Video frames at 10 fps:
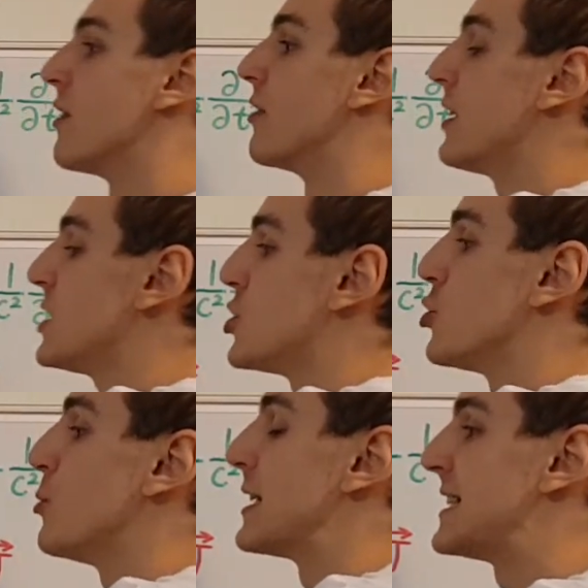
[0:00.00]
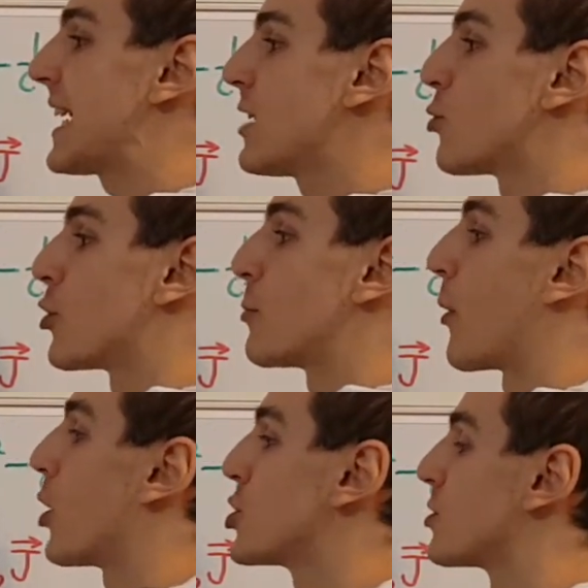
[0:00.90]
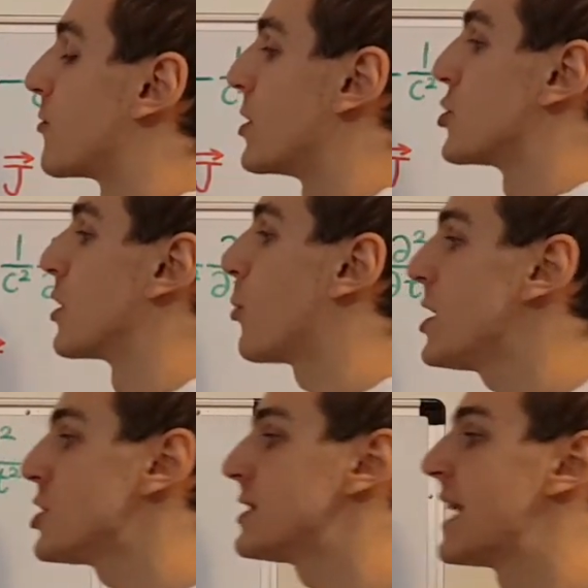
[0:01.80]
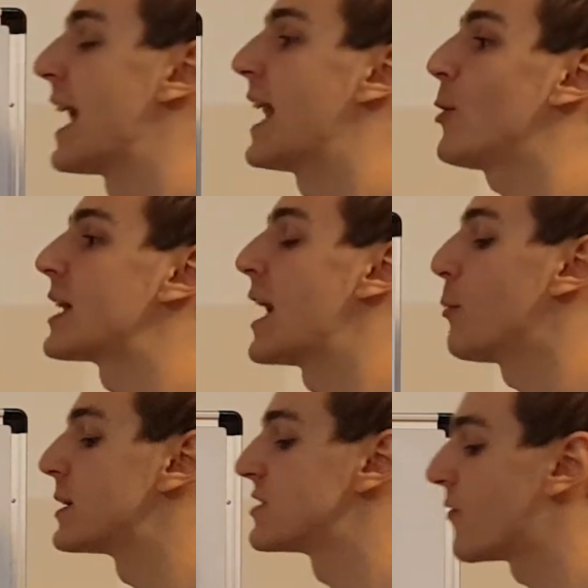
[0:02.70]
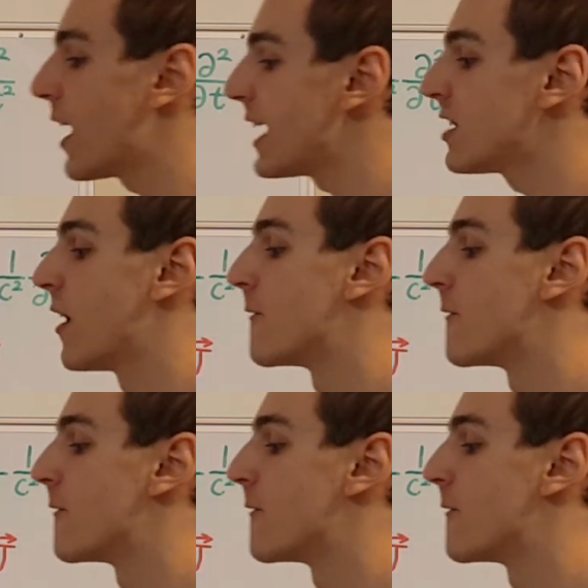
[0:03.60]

these two second order partial differential equations and how it can help us find